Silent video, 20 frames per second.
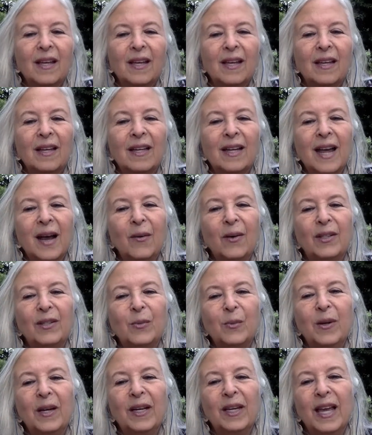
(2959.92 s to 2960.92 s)
Now, as
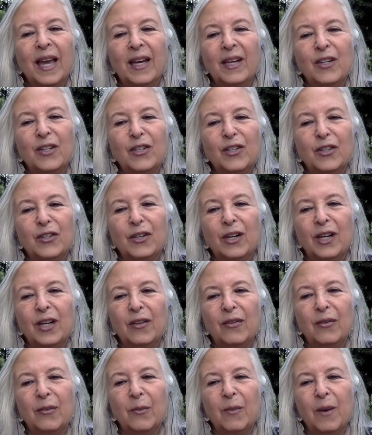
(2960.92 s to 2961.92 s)
we again journey
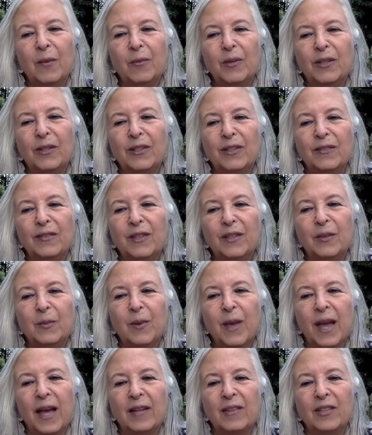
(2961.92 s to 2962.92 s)
through memories of this
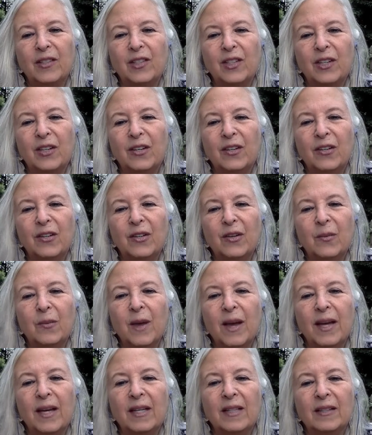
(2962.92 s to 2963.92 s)
past year, you
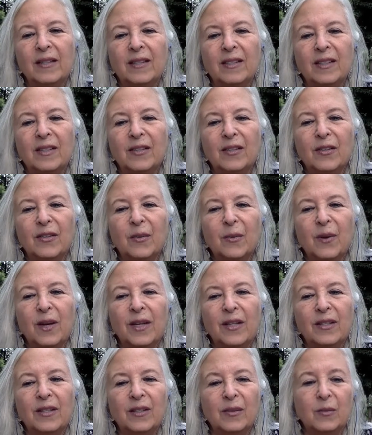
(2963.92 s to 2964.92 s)
might consider the
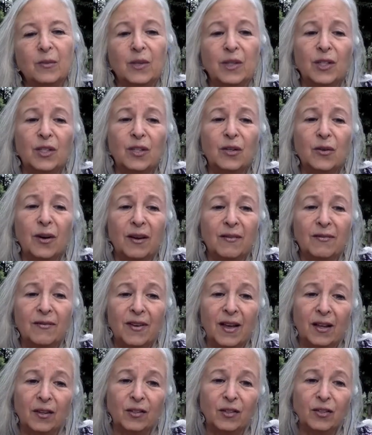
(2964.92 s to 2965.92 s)
ways in which you have
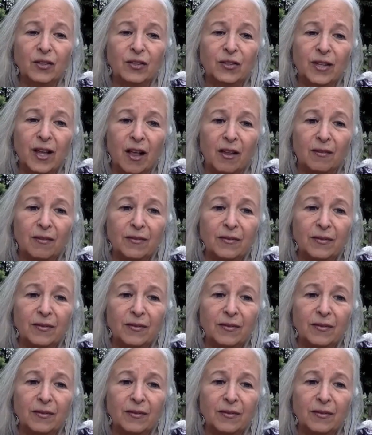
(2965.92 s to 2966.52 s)
failed yourself,